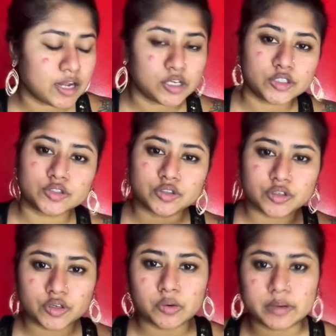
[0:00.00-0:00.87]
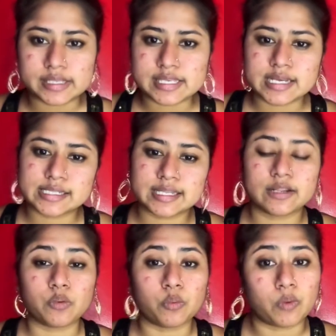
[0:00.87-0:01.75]
so it takes a little
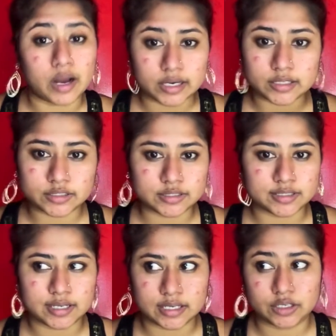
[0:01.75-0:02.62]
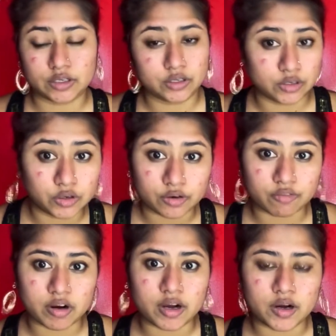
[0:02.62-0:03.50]
while to like look
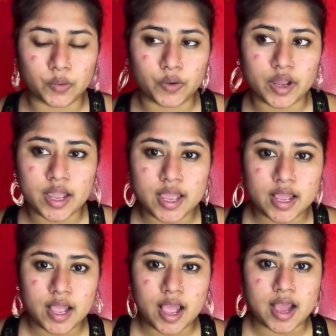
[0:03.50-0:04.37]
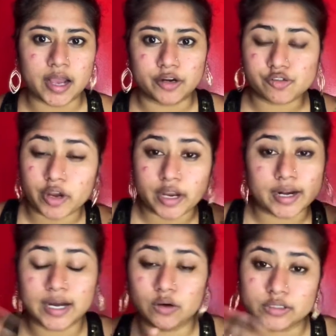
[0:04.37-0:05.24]
around and trying
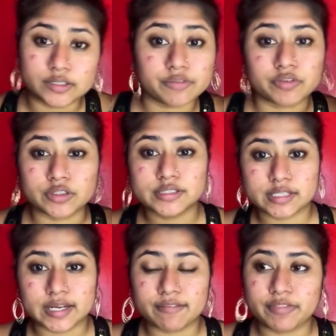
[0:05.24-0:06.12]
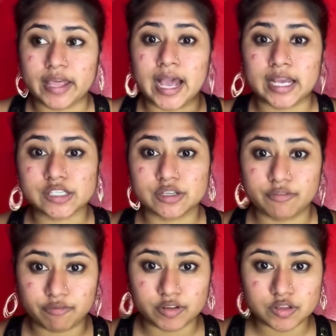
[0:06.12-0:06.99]
out different stuff that actually
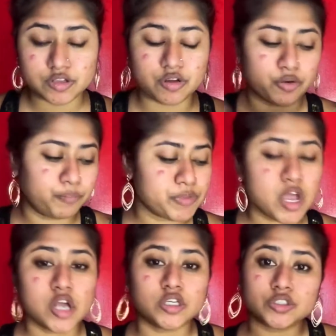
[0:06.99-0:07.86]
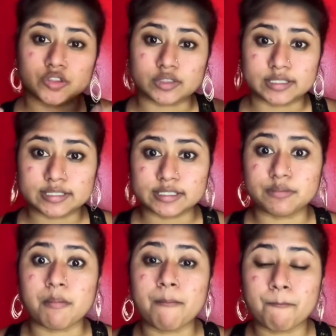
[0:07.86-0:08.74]
fits you. So this is
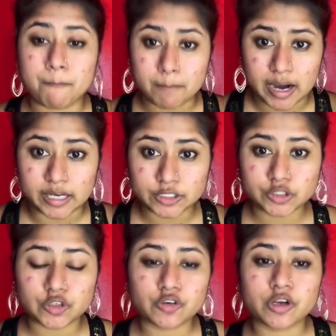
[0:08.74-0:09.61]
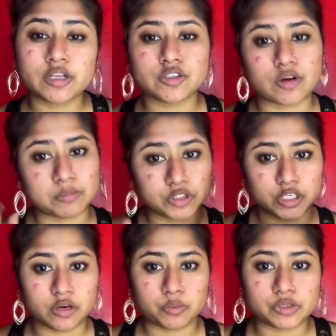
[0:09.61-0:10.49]
my story, so I'm
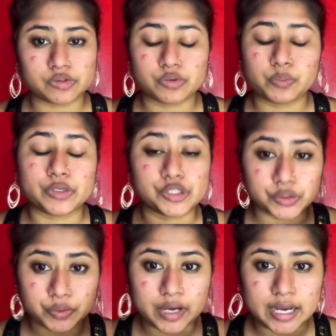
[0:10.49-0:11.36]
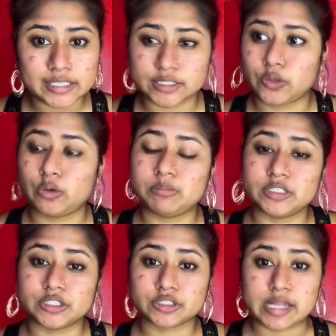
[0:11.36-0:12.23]
sharing with you guys. I hope
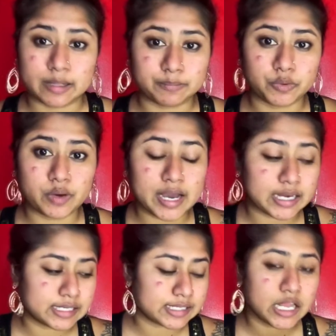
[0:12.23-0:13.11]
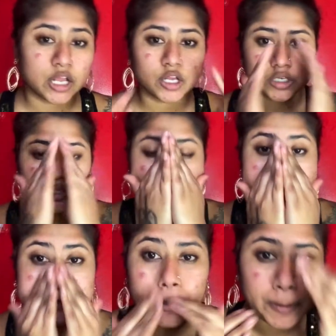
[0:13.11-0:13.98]
this help you guys.
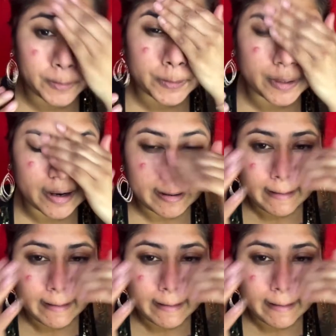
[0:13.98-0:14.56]
So I